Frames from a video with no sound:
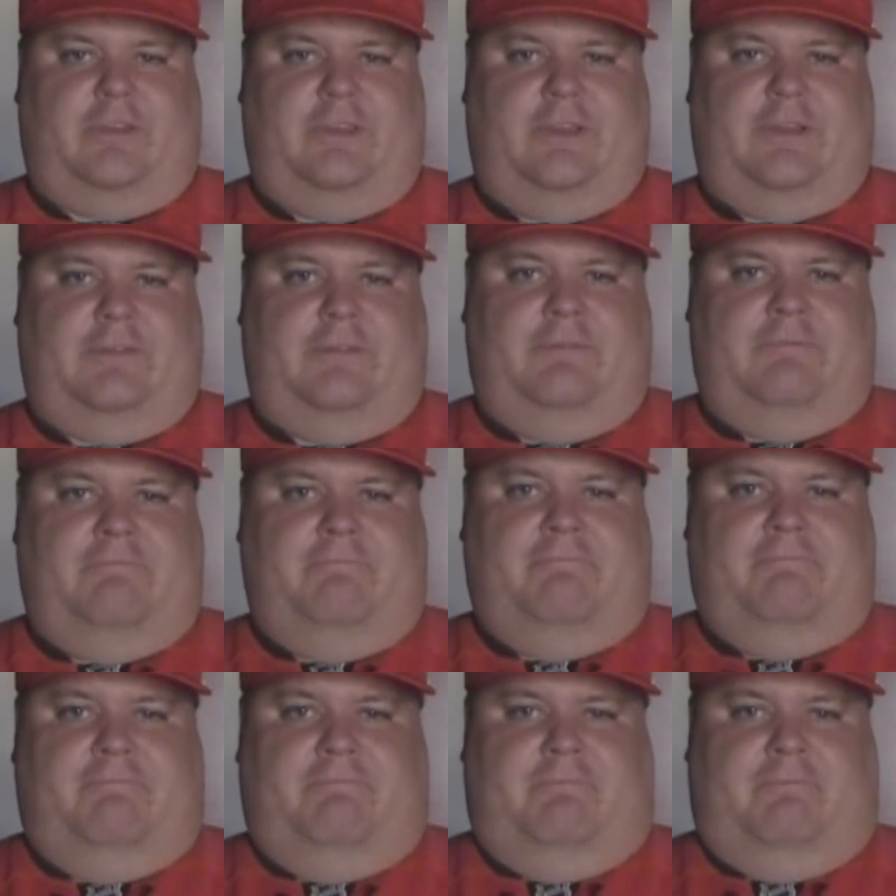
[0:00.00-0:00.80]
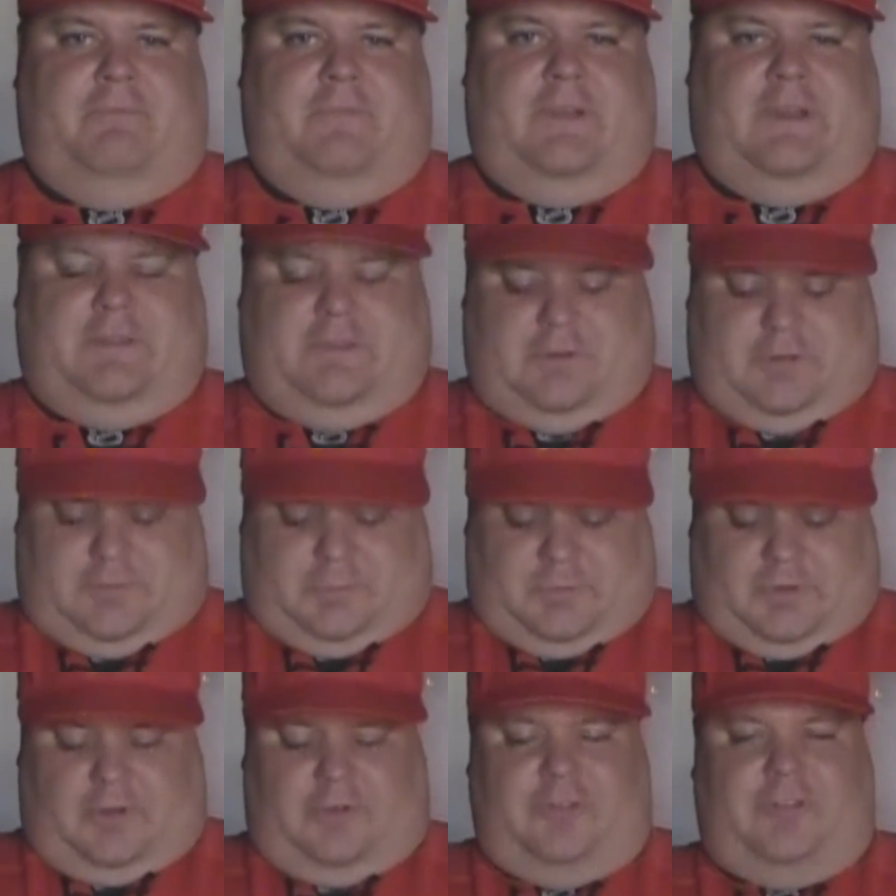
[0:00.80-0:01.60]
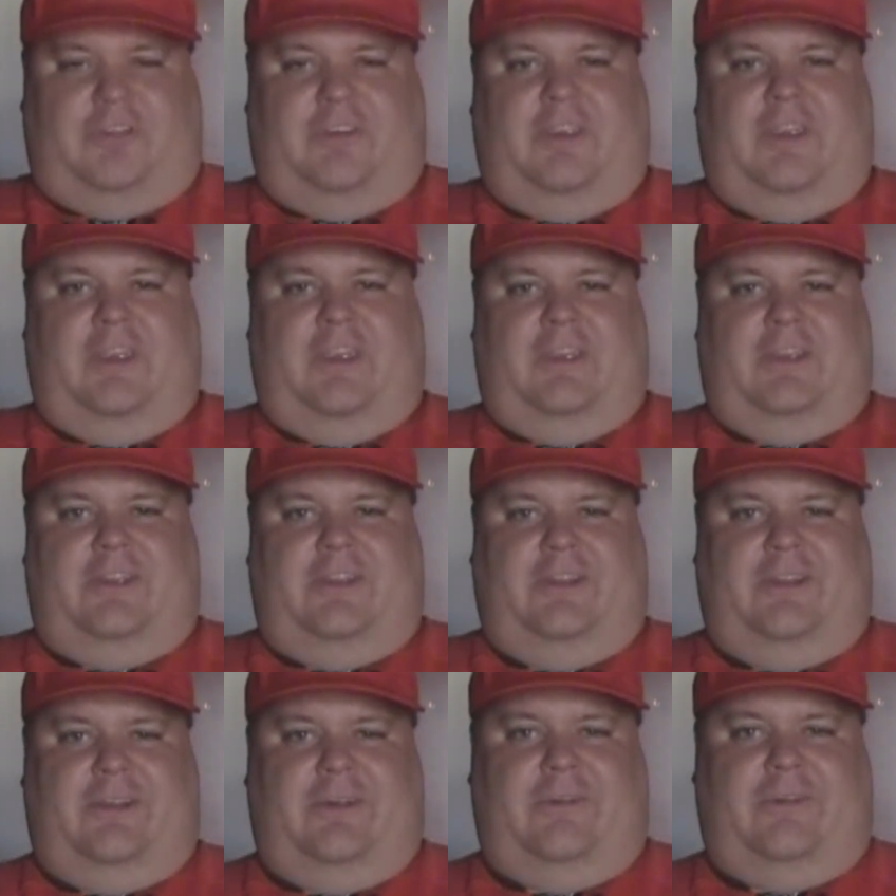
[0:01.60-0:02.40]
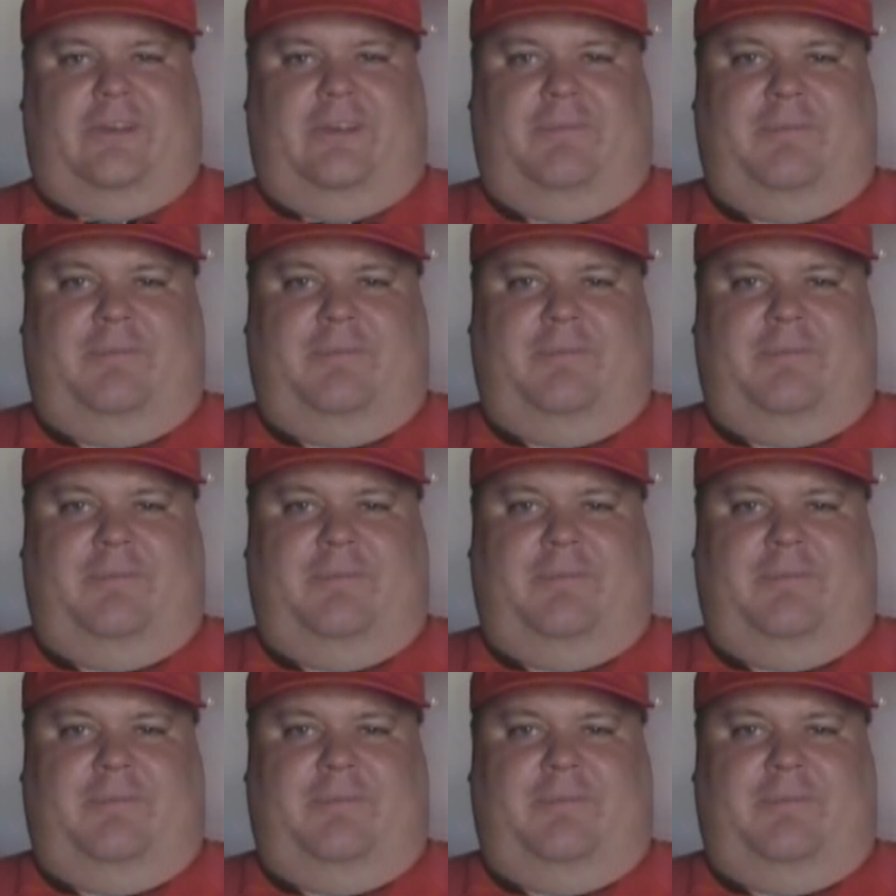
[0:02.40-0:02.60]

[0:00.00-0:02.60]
that had the small C in Calgary.